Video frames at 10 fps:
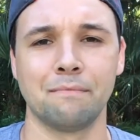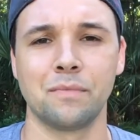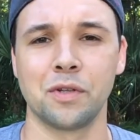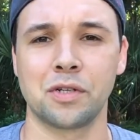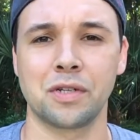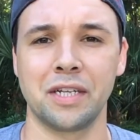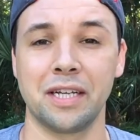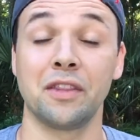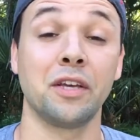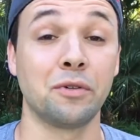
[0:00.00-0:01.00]

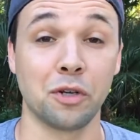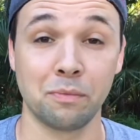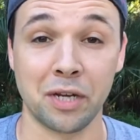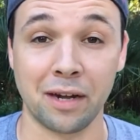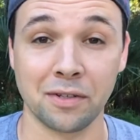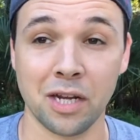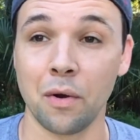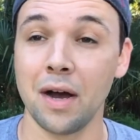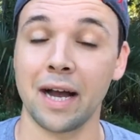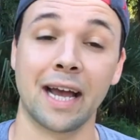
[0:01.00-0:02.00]
the YouTube channel. So
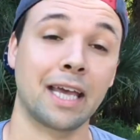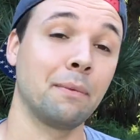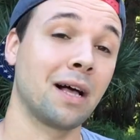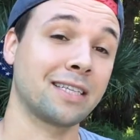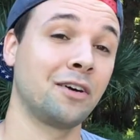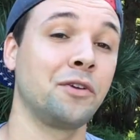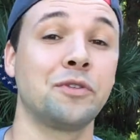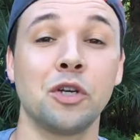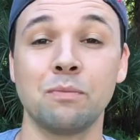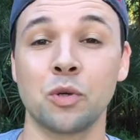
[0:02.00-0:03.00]
again, keep it locked down on
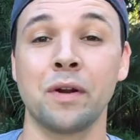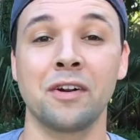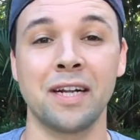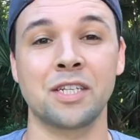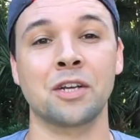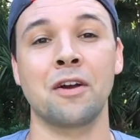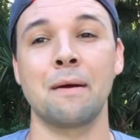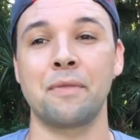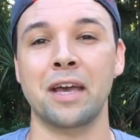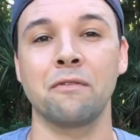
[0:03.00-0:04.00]
YouTube, Twitter, and
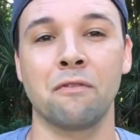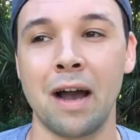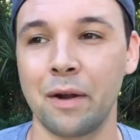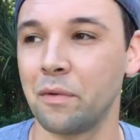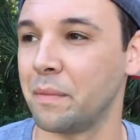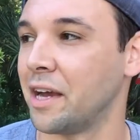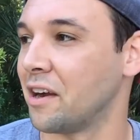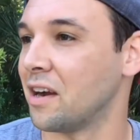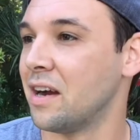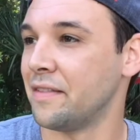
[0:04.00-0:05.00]
Instagram. Thank you for riding with me
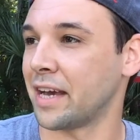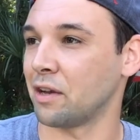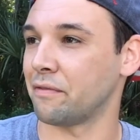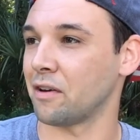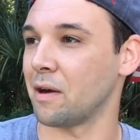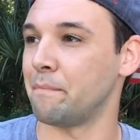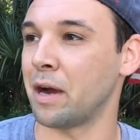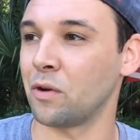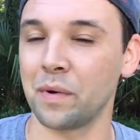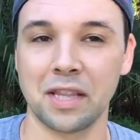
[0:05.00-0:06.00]
here. Thank you for
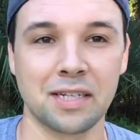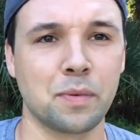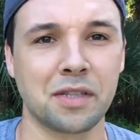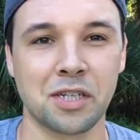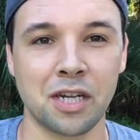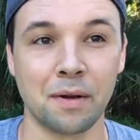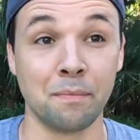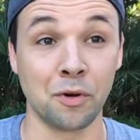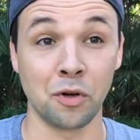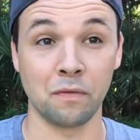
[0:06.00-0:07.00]
bearing with us with the sudden
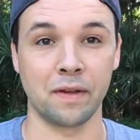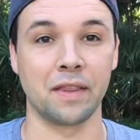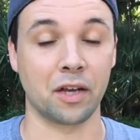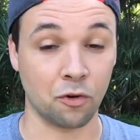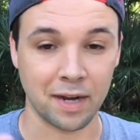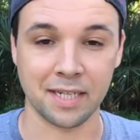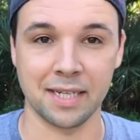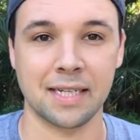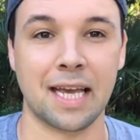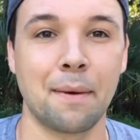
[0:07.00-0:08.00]
move and the
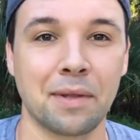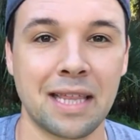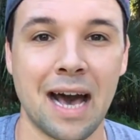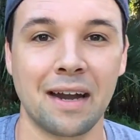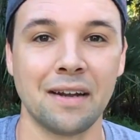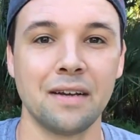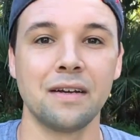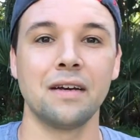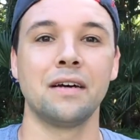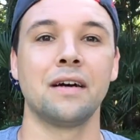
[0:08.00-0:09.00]
craziness that came with that.
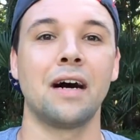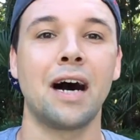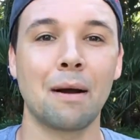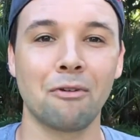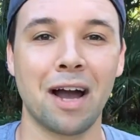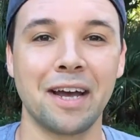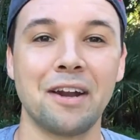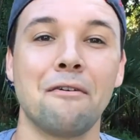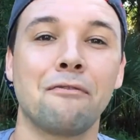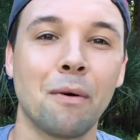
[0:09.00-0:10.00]
I'm
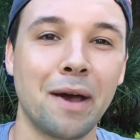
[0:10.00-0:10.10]
Ryan from